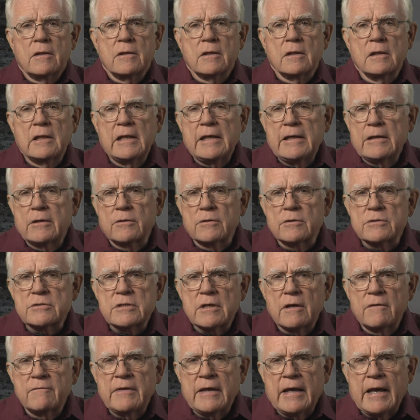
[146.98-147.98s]
The
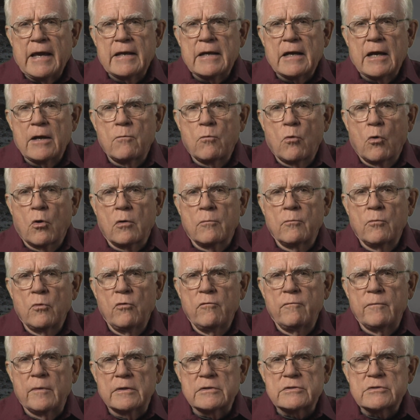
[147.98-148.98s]
leaders of the anti war
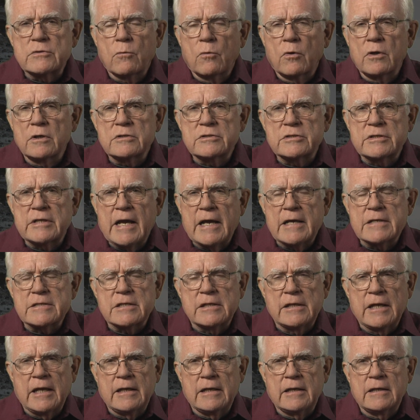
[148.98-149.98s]
movements were
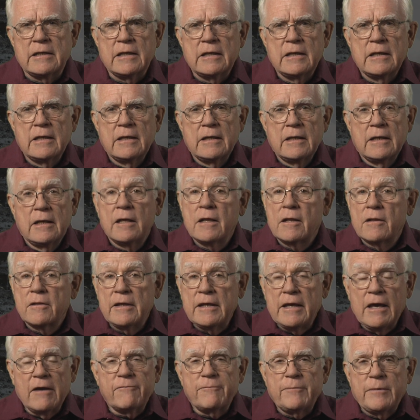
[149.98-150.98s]
assassinated.
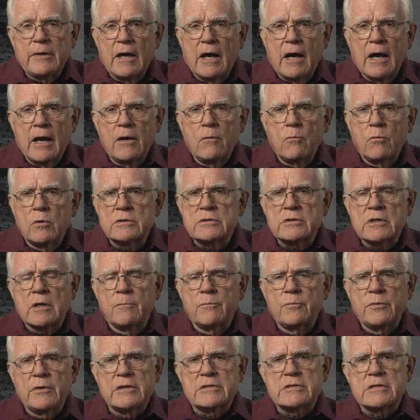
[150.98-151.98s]
The FBI was
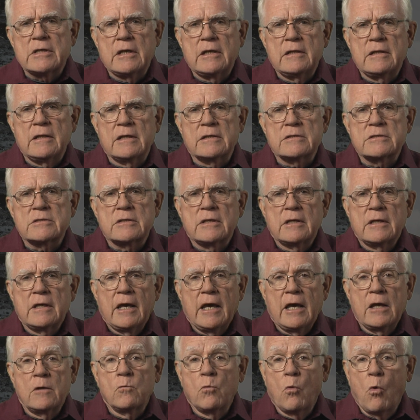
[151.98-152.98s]
complicit in this,
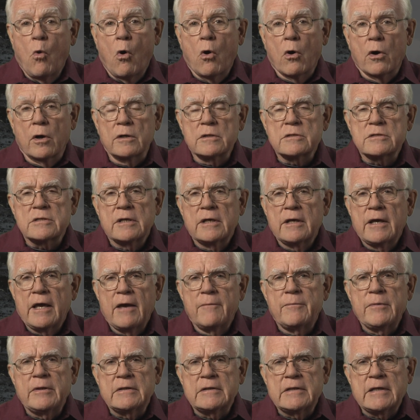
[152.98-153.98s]
and wars
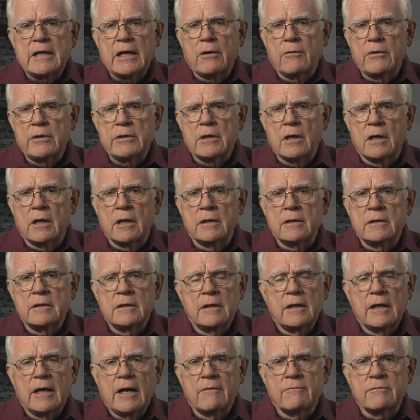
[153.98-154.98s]
have been carried on
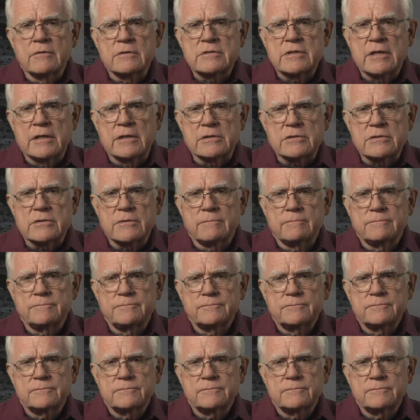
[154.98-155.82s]
ever since.